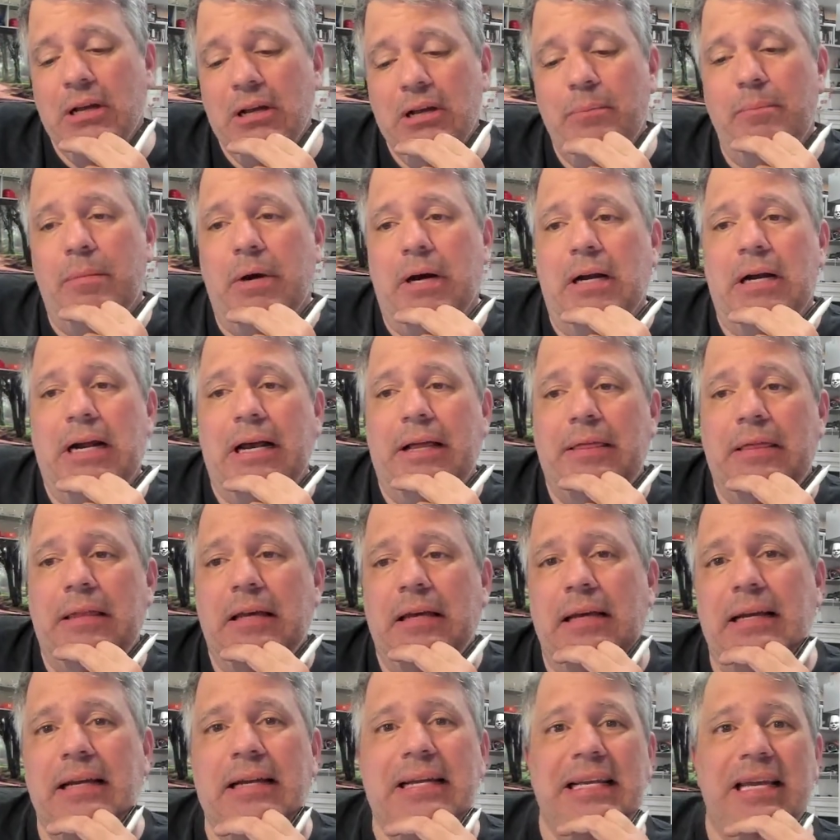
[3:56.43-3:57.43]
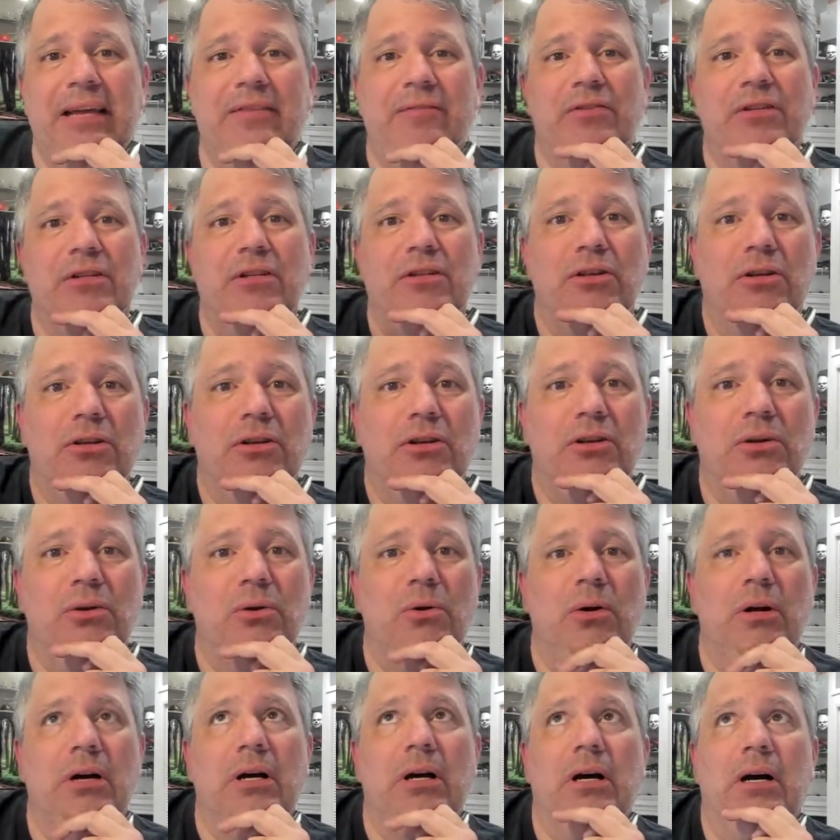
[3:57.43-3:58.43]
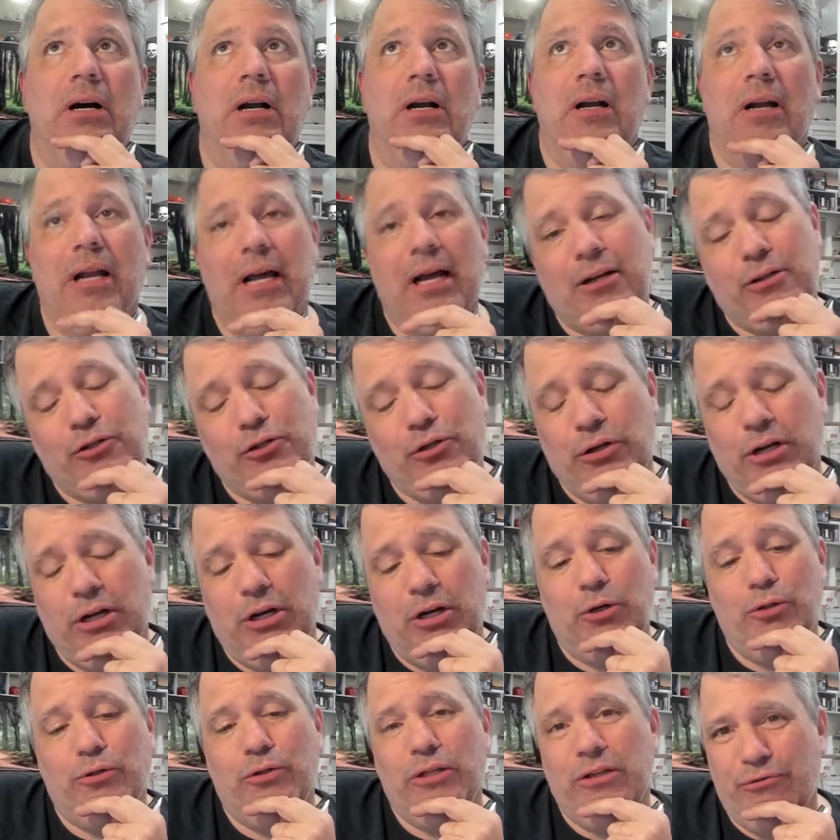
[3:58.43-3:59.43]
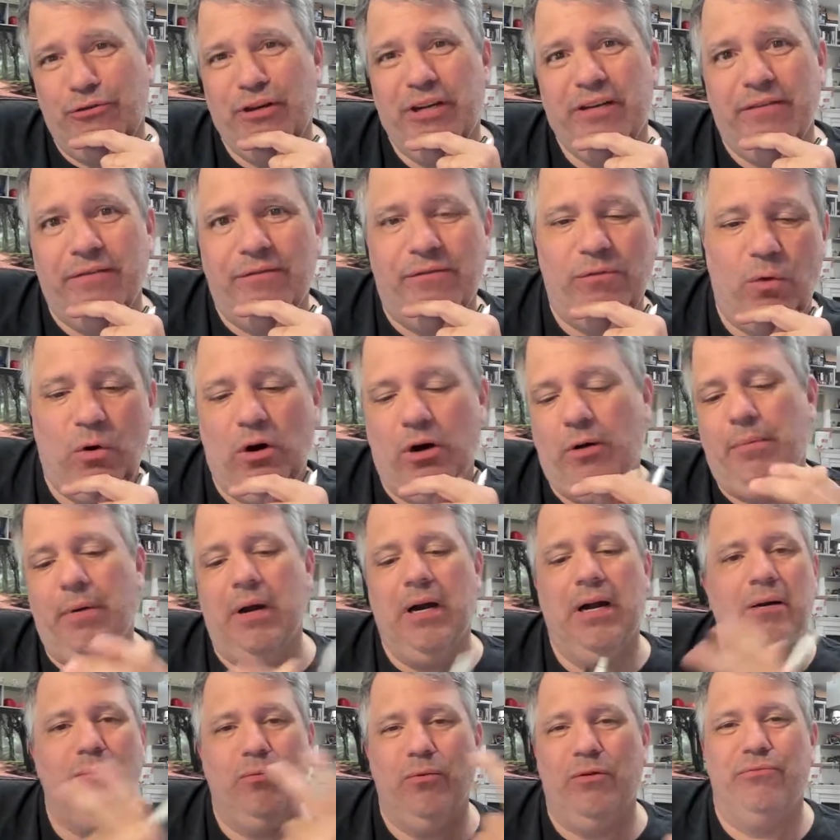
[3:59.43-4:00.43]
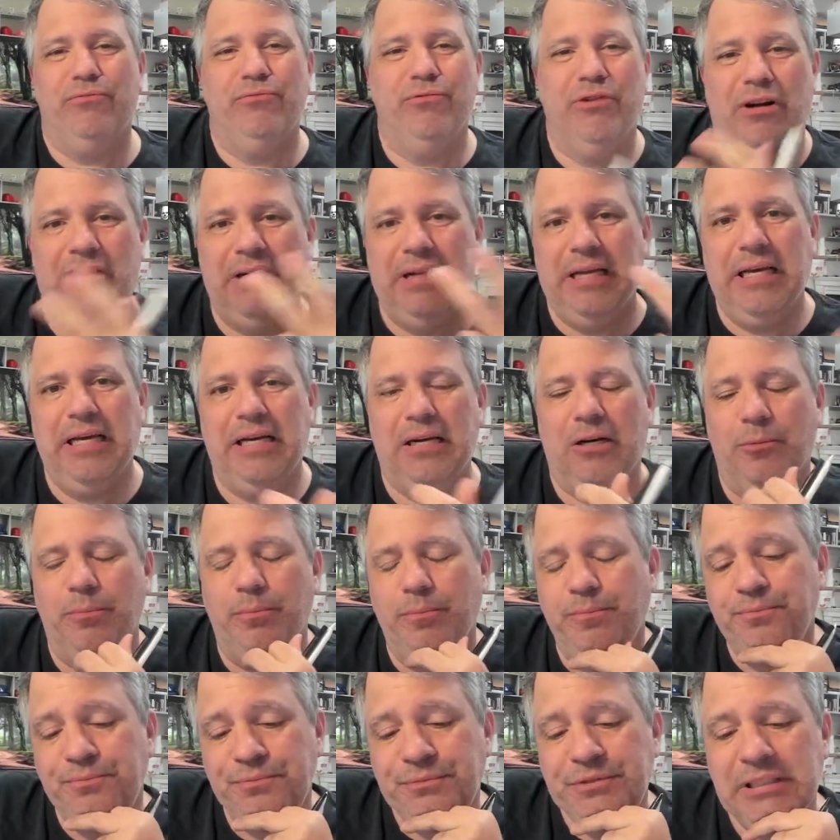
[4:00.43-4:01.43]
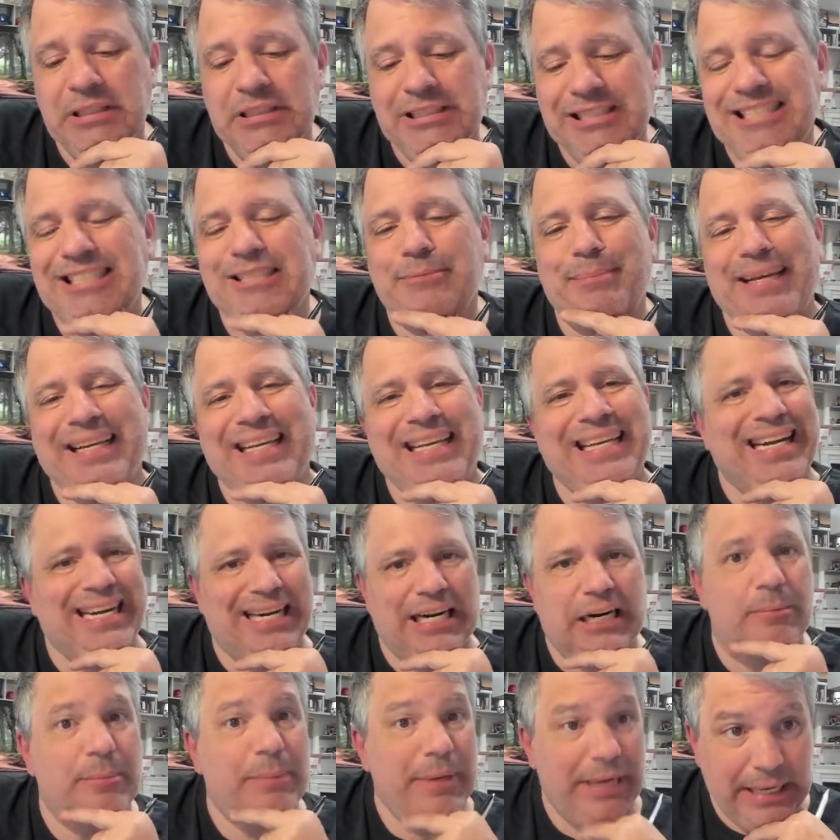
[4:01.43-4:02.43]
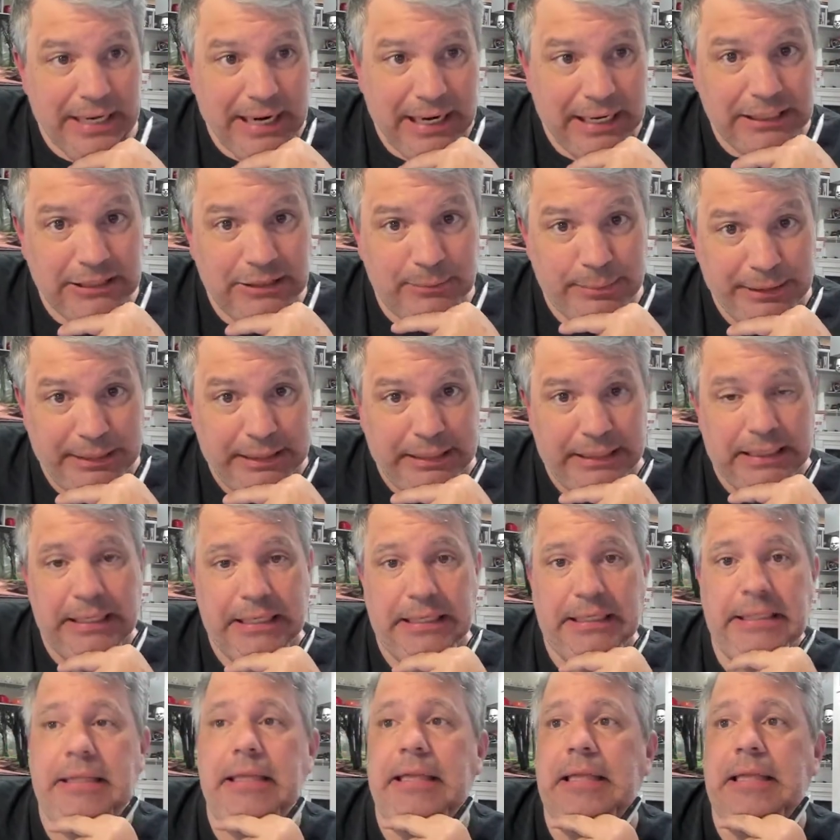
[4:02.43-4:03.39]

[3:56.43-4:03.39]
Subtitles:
but I think giving you lecture notes in written format will really help speed up and expedite